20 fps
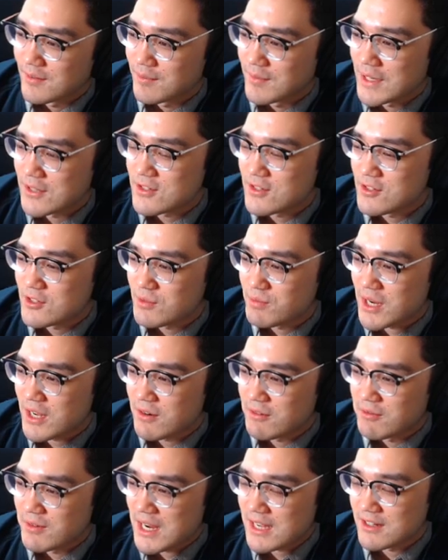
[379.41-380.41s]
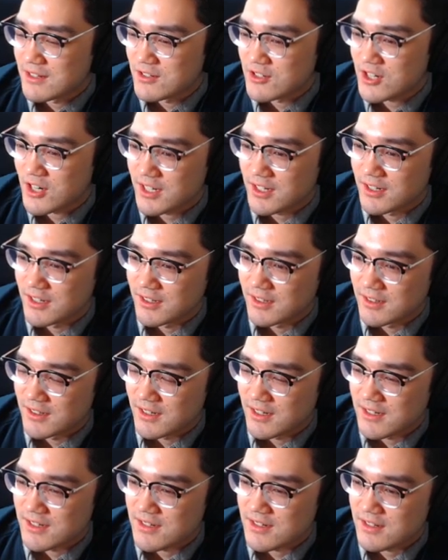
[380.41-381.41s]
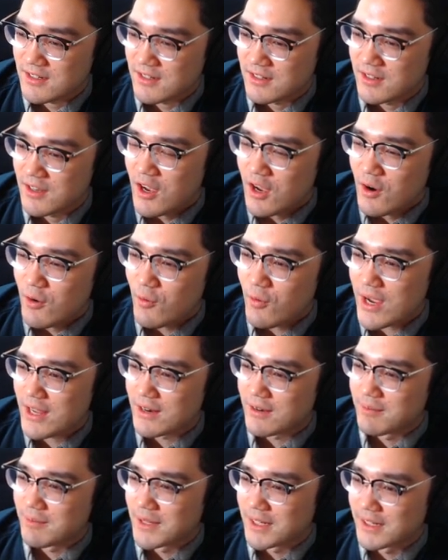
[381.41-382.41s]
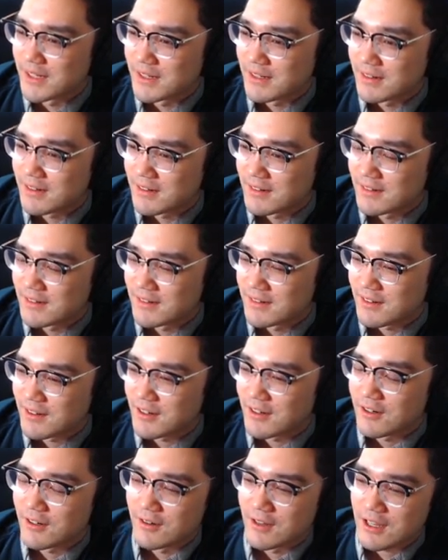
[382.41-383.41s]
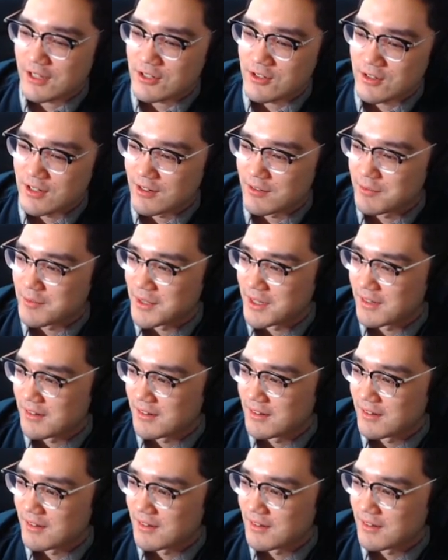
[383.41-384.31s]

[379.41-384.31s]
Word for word: Mouse in Japan, rat in China. I see. Wait a minute. Oh, actually, never mind.